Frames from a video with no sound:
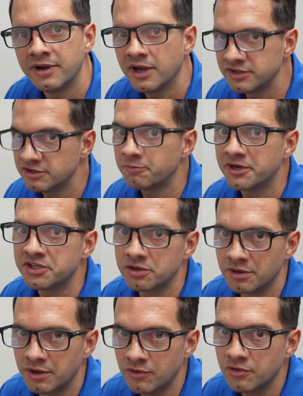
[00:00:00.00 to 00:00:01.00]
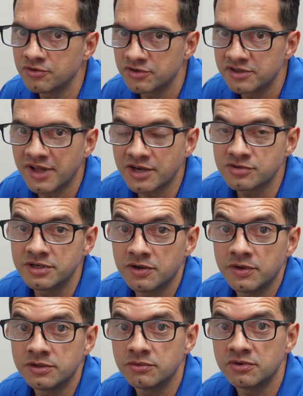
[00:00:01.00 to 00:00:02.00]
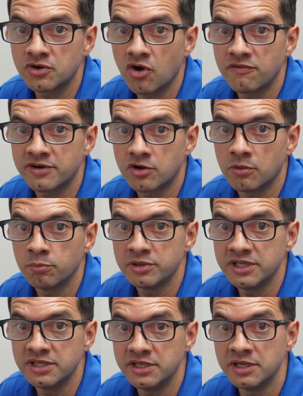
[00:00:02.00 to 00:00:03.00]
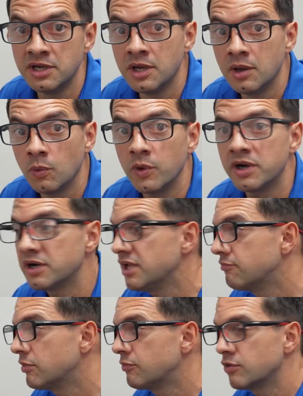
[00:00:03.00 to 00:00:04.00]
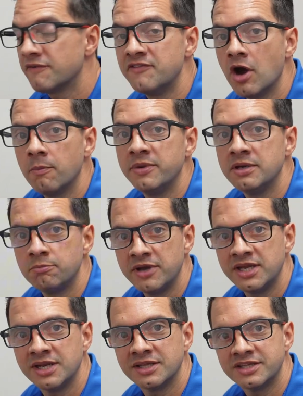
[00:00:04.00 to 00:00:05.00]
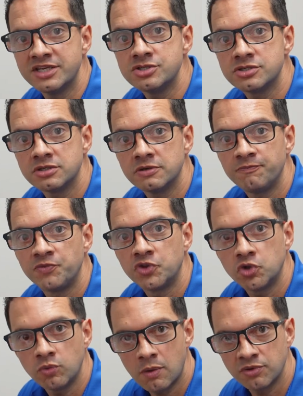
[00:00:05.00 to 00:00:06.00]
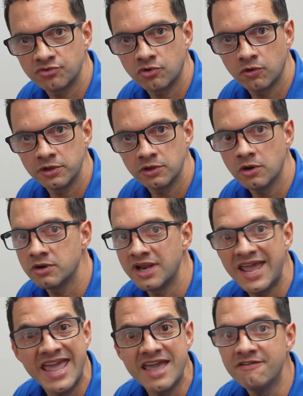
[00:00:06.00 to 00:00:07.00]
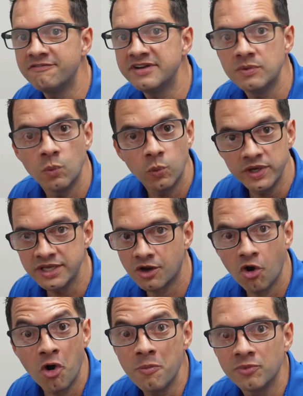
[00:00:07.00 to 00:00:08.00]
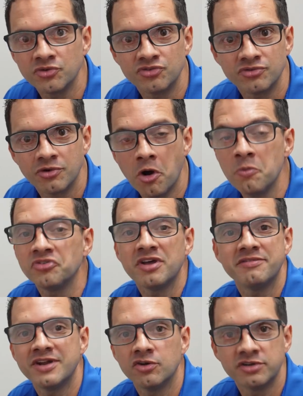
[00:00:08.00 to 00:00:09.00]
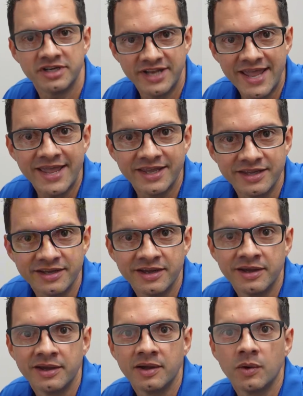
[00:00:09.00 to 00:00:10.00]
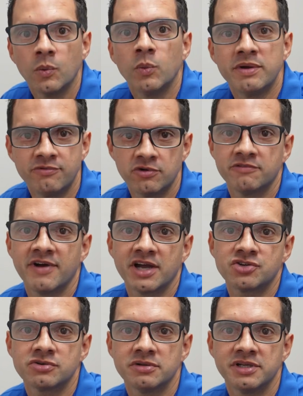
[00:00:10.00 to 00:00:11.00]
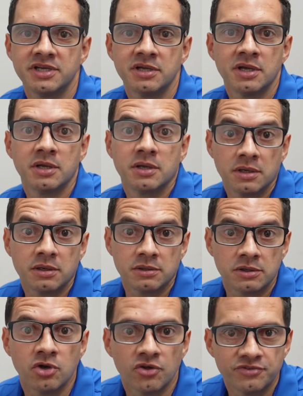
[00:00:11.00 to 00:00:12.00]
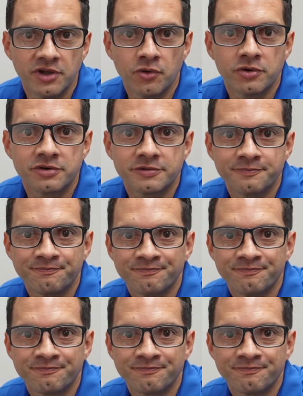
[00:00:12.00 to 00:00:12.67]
And this particular horse is actually going to recover completely. Where if we would have not been paying attention to what was going on every week, almost, almost every other day, we would have actually lost the horse.